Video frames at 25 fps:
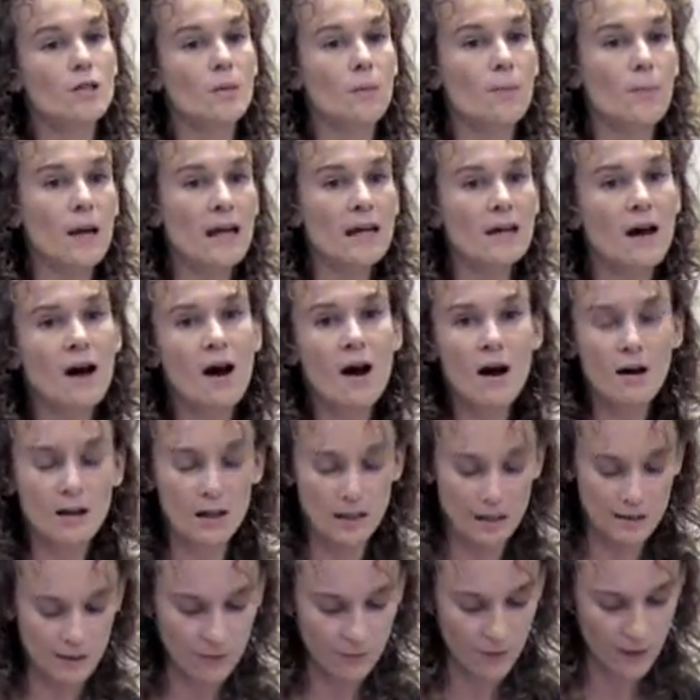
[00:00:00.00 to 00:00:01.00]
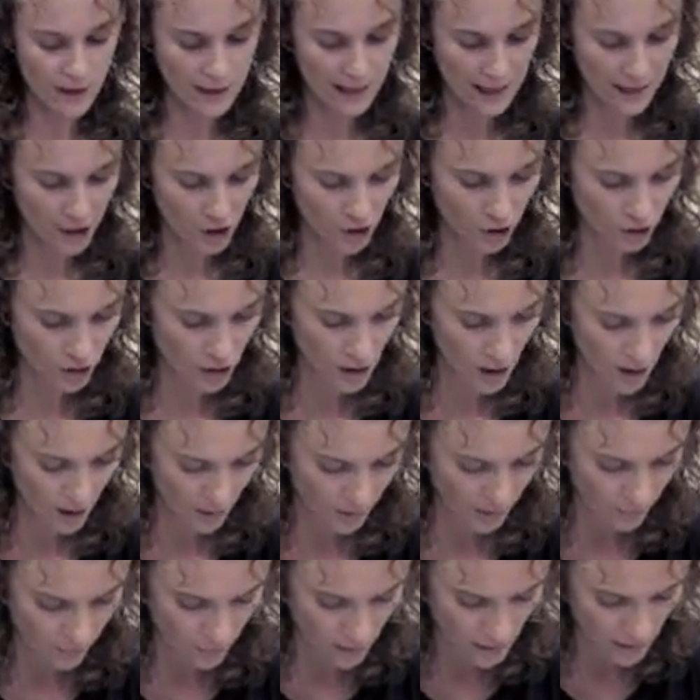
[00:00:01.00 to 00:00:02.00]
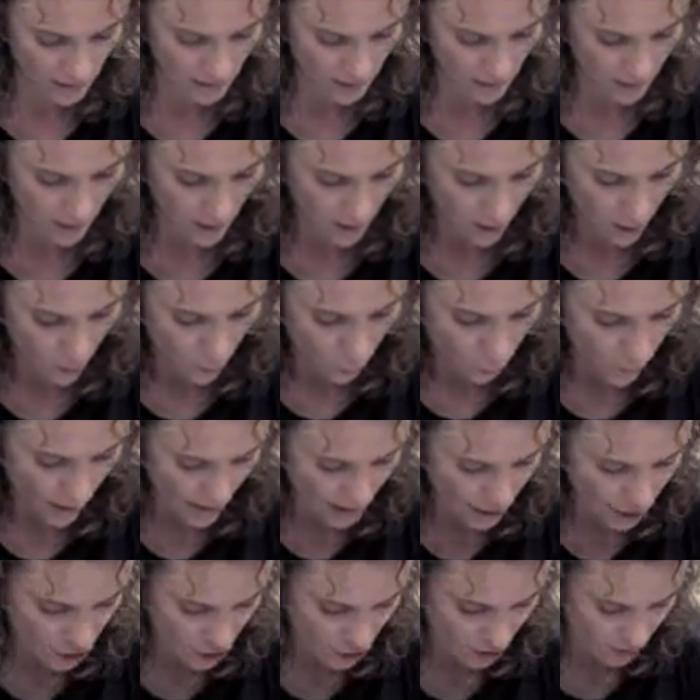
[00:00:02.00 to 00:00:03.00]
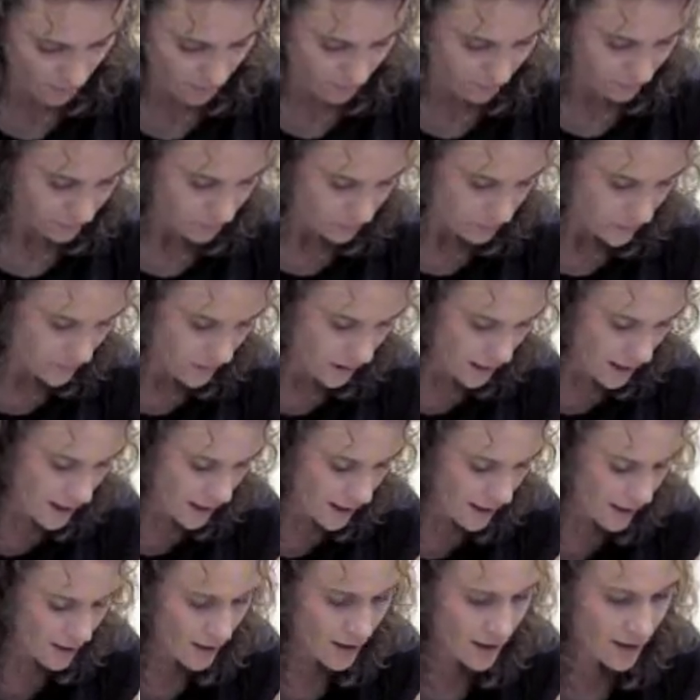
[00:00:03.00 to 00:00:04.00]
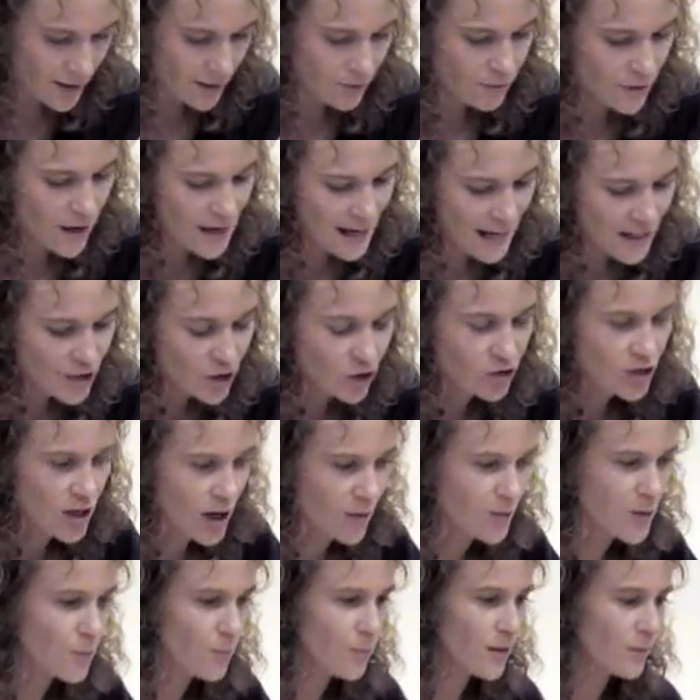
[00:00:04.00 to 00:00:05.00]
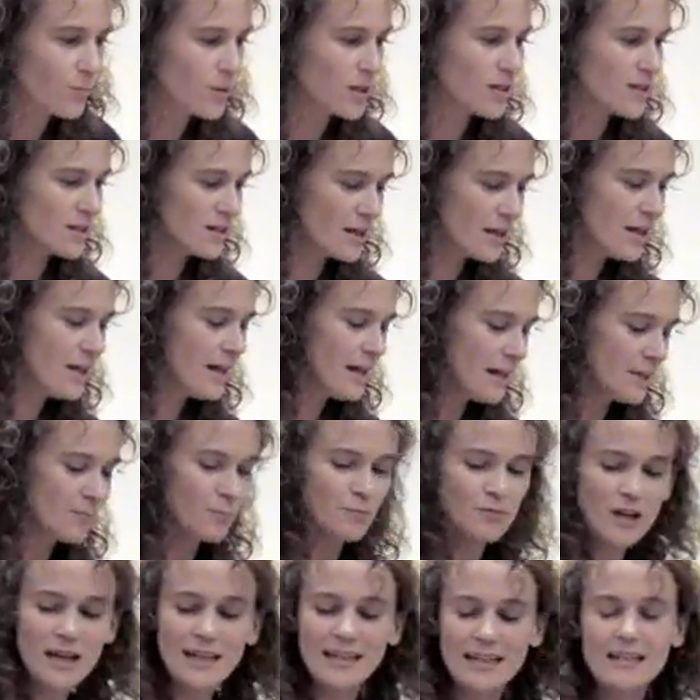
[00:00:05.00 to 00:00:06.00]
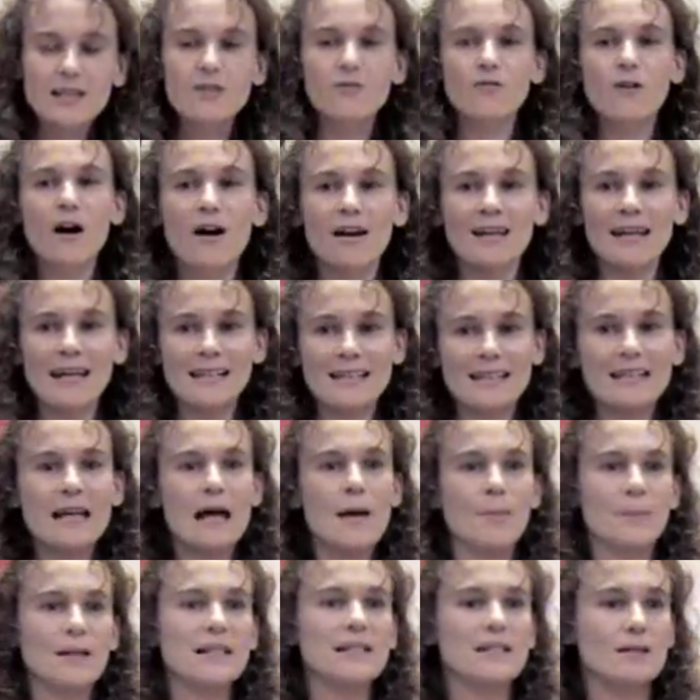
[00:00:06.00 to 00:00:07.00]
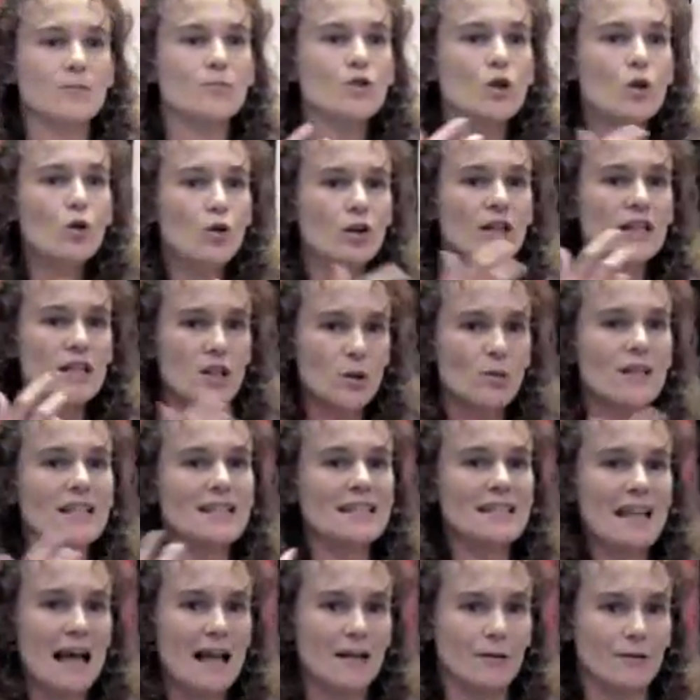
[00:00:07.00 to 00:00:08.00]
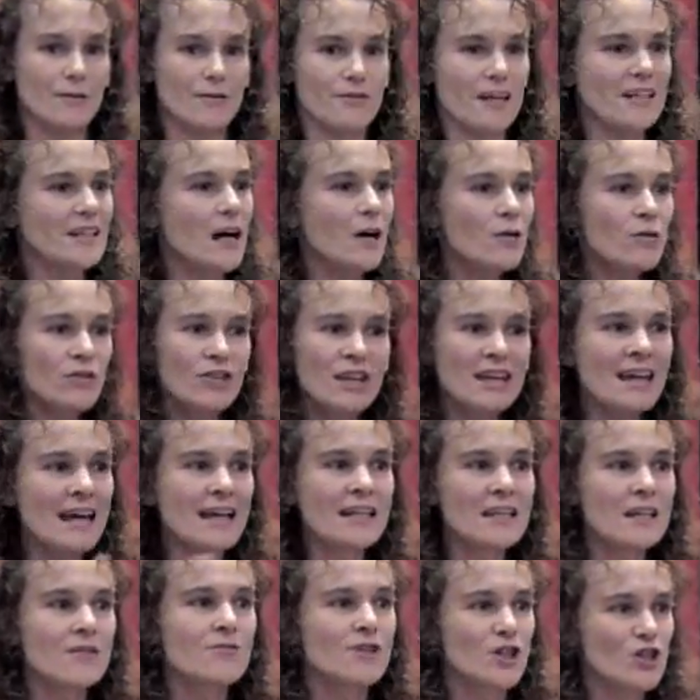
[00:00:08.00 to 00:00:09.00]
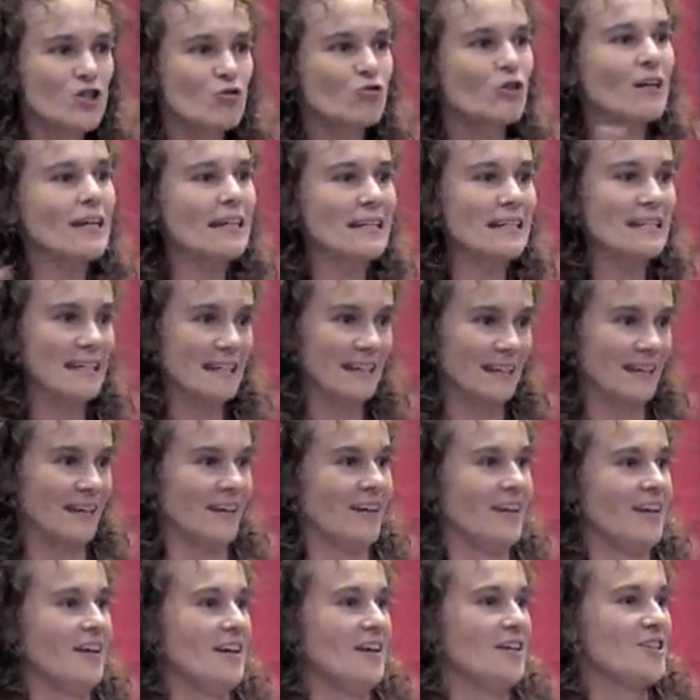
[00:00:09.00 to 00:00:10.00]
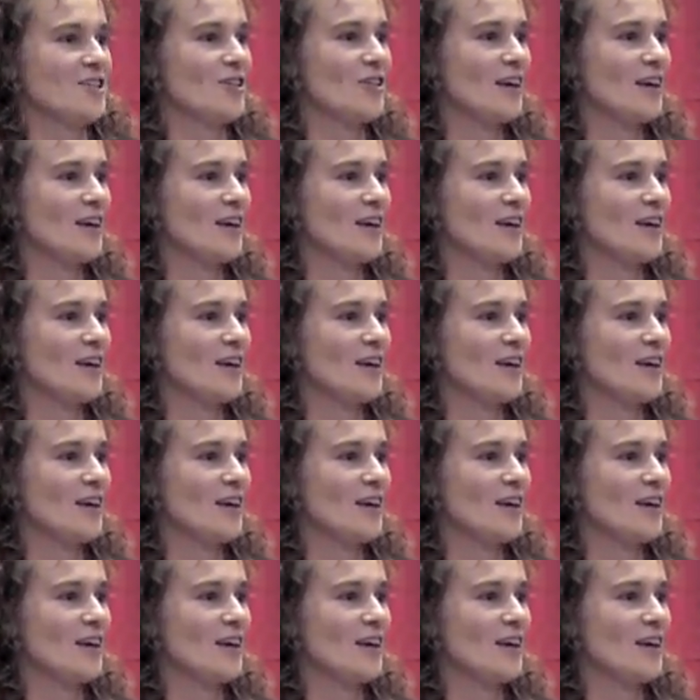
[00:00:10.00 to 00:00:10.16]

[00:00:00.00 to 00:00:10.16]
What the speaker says: There was a big article in the Financial Times, which, the Financial Times, because really it's finance capitalism talking to itself. They don't think any of us read it.